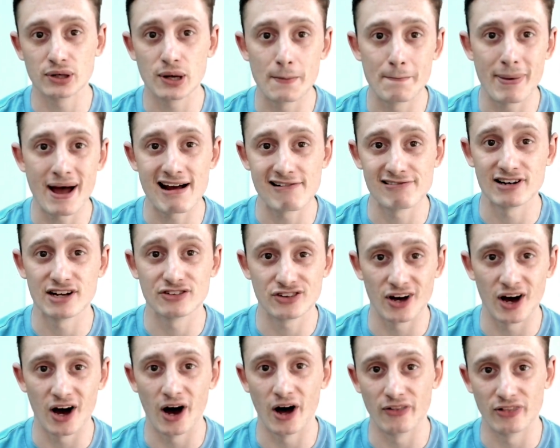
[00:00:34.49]
comparing it
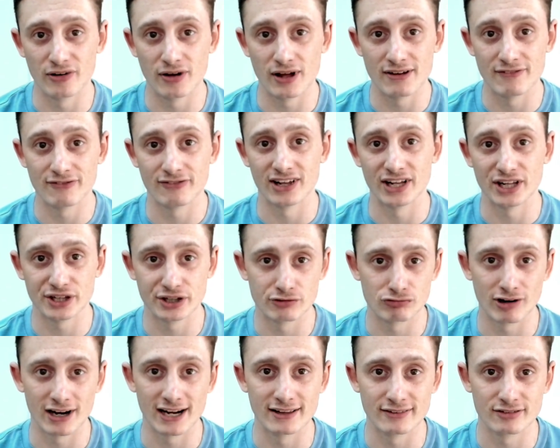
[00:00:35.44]
to other inflation
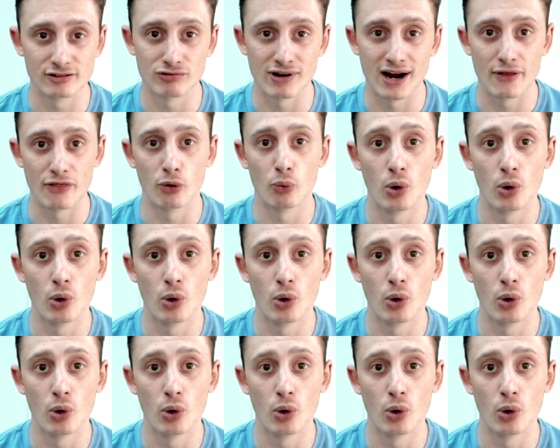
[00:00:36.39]
rates around the